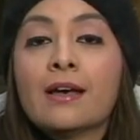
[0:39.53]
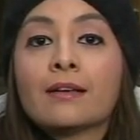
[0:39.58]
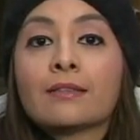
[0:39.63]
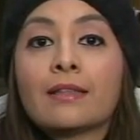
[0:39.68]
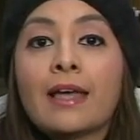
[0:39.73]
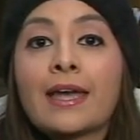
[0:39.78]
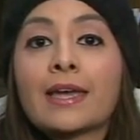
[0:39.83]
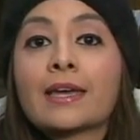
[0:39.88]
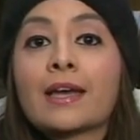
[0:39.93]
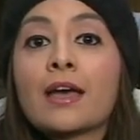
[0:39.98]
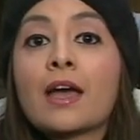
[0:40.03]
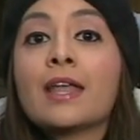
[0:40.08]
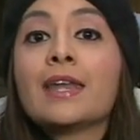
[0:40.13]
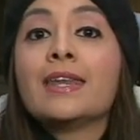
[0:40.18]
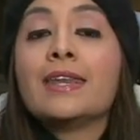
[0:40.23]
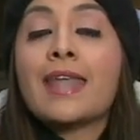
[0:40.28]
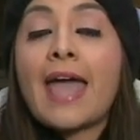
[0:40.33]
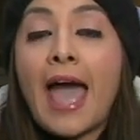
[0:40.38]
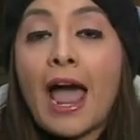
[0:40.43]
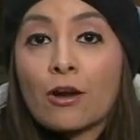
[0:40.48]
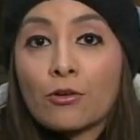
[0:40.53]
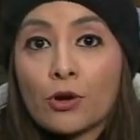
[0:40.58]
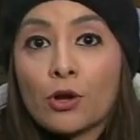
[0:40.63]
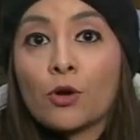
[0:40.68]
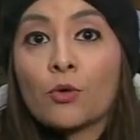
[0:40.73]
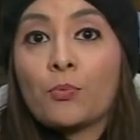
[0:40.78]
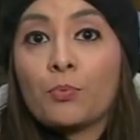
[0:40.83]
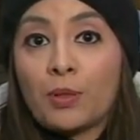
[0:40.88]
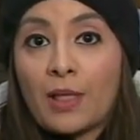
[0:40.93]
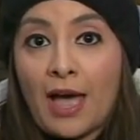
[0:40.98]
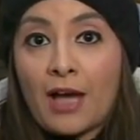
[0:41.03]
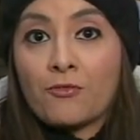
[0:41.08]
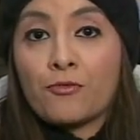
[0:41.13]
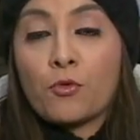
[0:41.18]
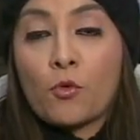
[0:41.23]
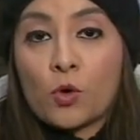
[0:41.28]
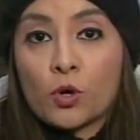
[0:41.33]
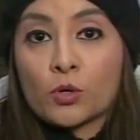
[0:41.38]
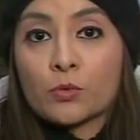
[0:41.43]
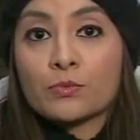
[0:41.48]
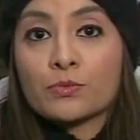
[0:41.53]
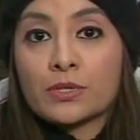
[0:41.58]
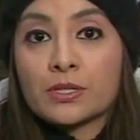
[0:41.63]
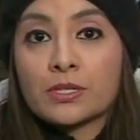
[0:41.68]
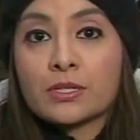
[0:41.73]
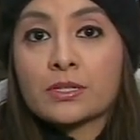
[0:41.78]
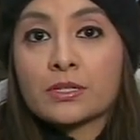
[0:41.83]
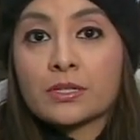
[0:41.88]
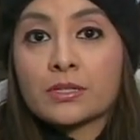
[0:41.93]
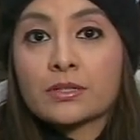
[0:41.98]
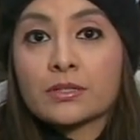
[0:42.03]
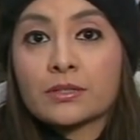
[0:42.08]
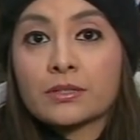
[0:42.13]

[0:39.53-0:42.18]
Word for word: like narrow platforms.